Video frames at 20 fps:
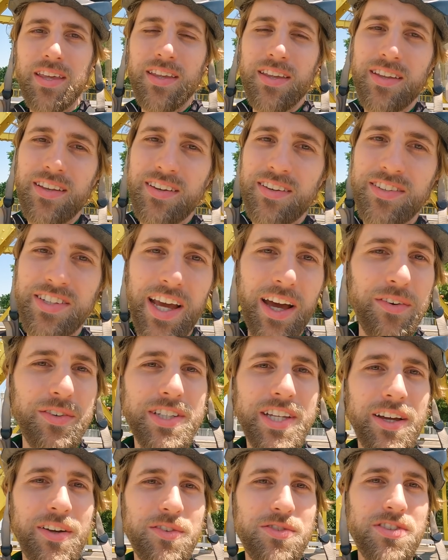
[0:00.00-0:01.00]
in
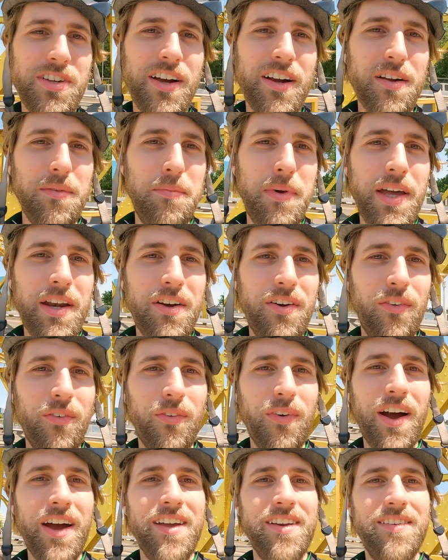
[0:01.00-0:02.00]
downtown Sacramento,
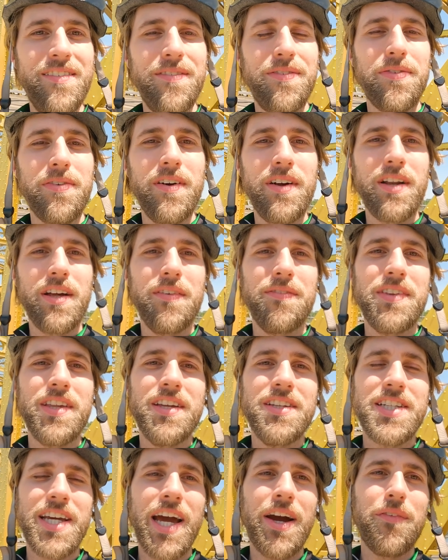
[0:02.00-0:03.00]
right in front of
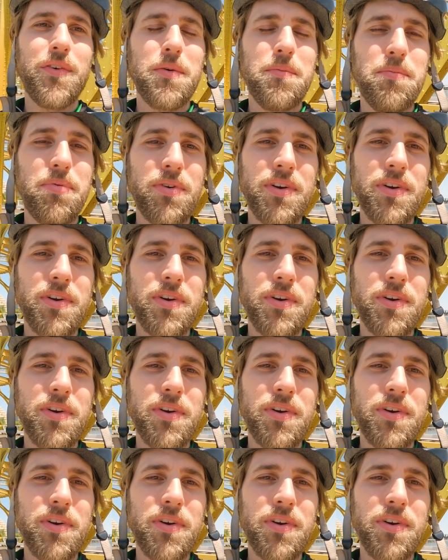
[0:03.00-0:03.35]
the Tower